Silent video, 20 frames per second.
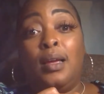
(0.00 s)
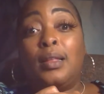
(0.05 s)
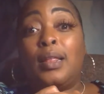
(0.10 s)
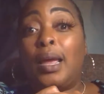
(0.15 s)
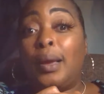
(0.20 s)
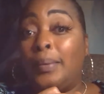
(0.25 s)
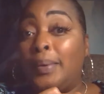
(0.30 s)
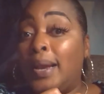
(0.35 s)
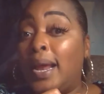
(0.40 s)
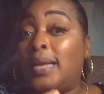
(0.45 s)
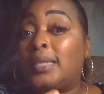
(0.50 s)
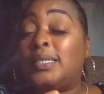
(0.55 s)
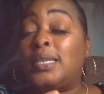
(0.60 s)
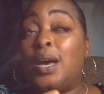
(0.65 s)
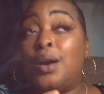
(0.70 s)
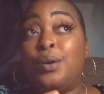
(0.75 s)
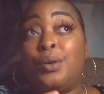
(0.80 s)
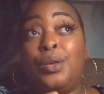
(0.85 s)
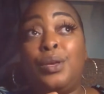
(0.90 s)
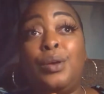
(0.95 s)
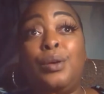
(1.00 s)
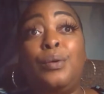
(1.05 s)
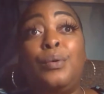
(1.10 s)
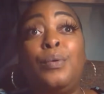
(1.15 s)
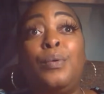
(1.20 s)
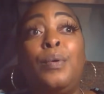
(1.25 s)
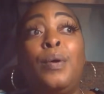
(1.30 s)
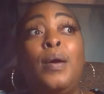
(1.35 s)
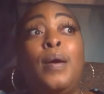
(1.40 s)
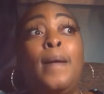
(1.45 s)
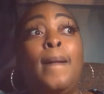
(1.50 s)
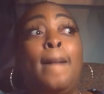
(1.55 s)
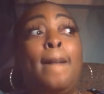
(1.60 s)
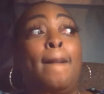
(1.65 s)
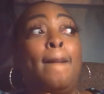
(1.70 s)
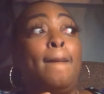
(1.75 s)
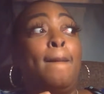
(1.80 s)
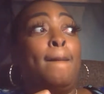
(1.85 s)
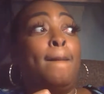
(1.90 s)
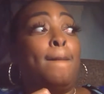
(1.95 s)
Like when I tell you
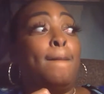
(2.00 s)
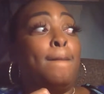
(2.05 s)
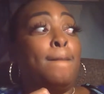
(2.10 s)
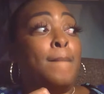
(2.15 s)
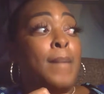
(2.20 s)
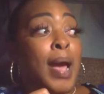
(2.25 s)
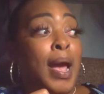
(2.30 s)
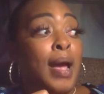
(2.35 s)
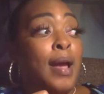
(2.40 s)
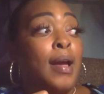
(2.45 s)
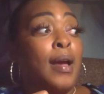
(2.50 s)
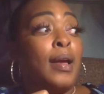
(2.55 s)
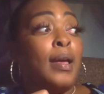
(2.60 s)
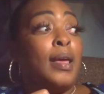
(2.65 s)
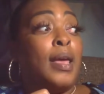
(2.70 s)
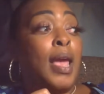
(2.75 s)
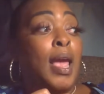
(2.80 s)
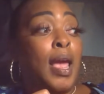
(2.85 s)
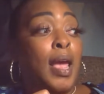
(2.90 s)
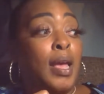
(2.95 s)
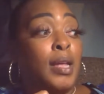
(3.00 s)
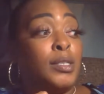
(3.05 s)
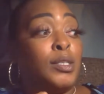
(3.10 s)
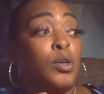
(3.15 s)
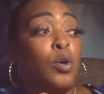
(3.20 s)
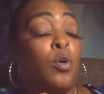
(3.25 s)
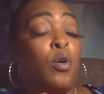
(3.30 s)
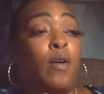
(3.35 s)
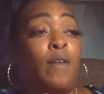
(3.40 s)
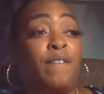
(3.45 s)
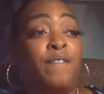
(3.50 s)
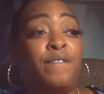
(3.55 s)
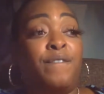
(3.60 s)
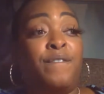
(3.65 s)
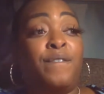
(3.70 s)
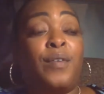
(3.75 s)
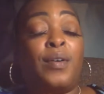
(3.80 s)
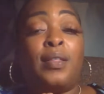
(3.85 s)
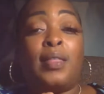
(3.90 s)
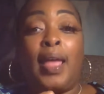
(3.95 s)
my kids are,
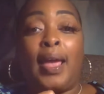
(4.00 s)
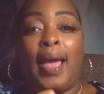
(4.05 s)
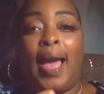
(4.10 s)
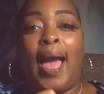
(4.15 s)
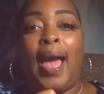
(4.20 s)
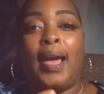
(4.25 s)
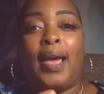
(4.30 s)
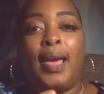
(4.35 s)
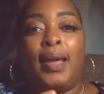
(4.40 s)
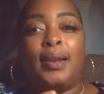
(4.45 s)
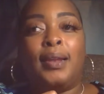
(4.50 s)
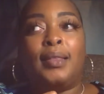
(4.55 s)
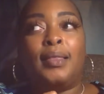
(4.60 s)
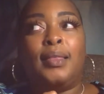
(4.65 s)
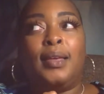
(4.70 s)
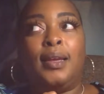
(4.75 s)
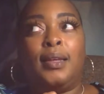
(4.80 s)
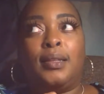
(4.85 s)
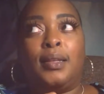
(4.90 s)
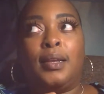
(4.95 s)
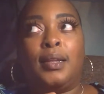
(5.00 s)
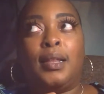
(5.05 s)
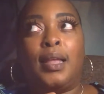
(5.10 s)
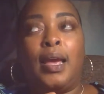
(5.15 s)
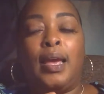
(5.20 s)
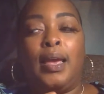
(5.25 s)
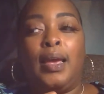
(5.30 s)
I kind of think that